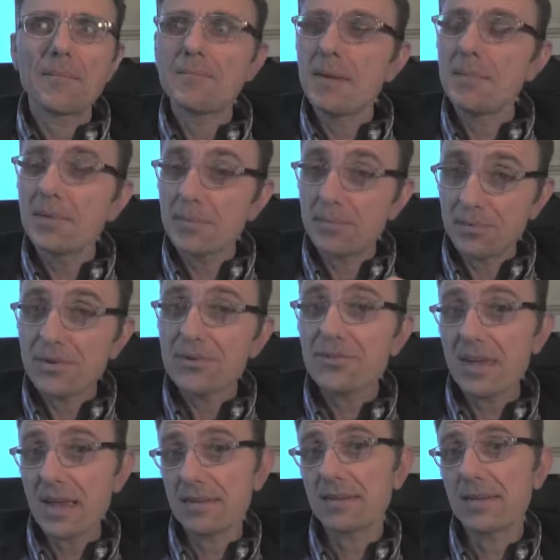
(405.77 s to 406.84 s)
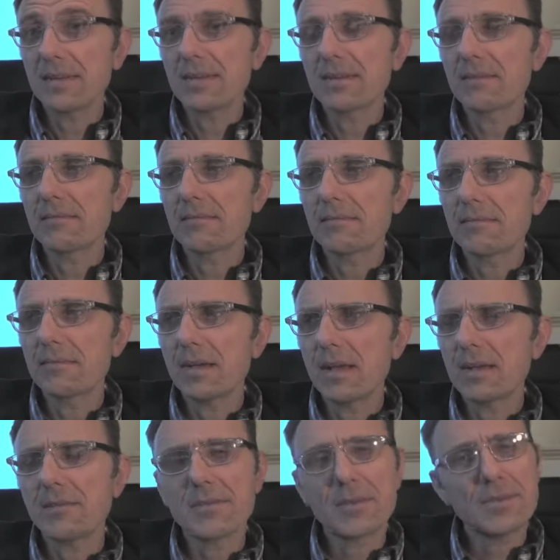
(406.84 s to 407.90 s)
people appreciating
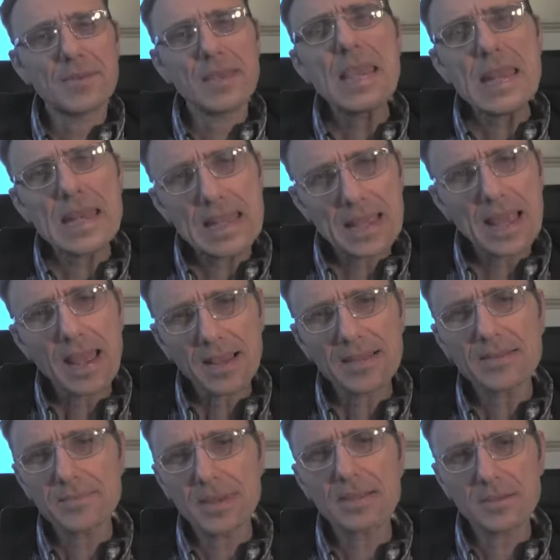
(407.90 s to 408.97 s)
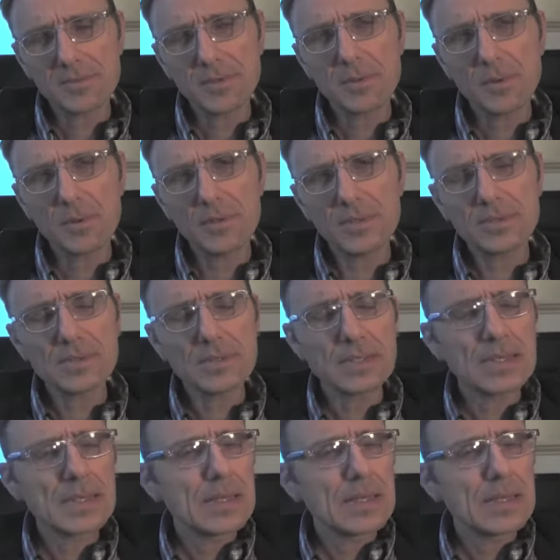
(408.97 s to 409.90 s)
kind of this healing aspect of the course.